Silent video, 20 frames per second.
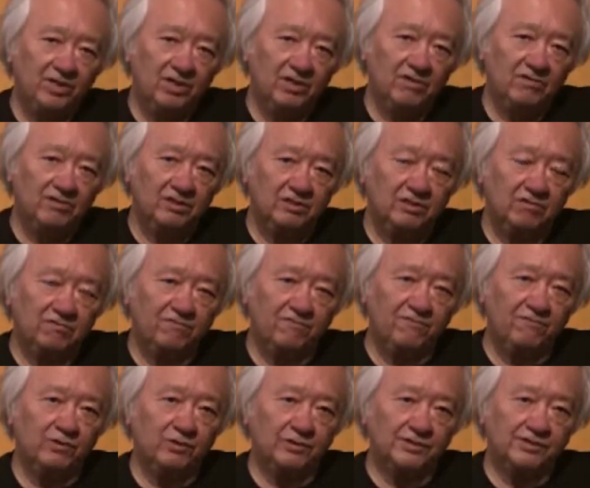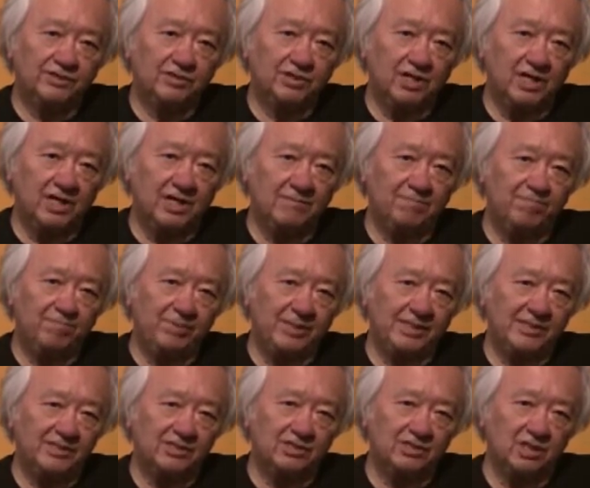you know, first thought,
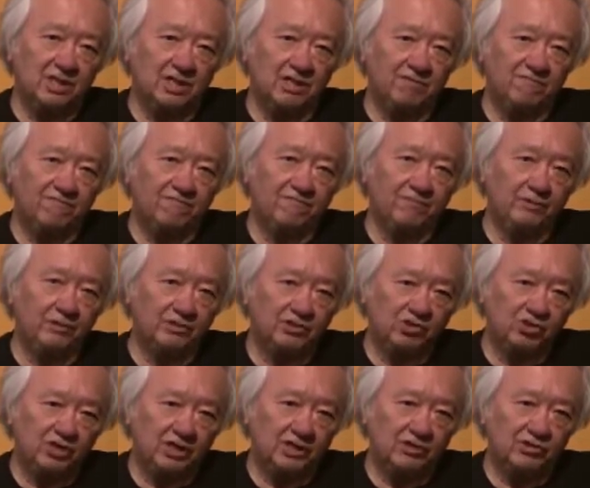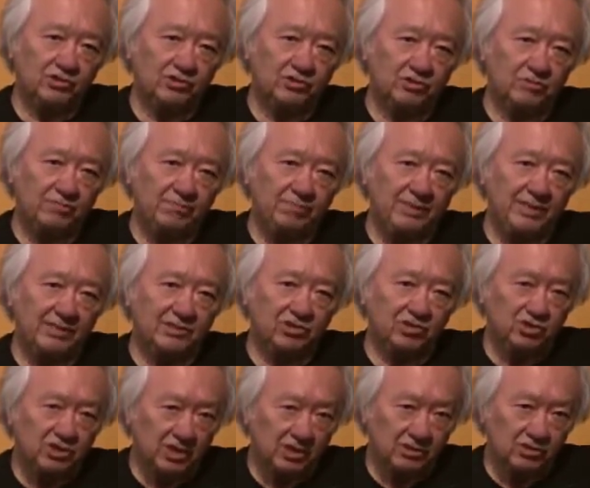best thought, first gesture,
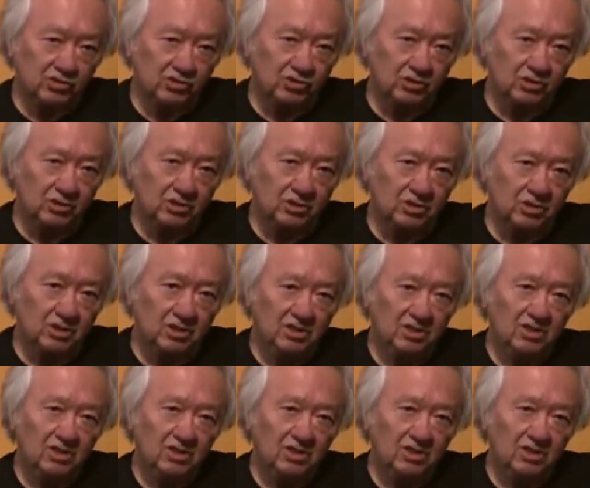best gesture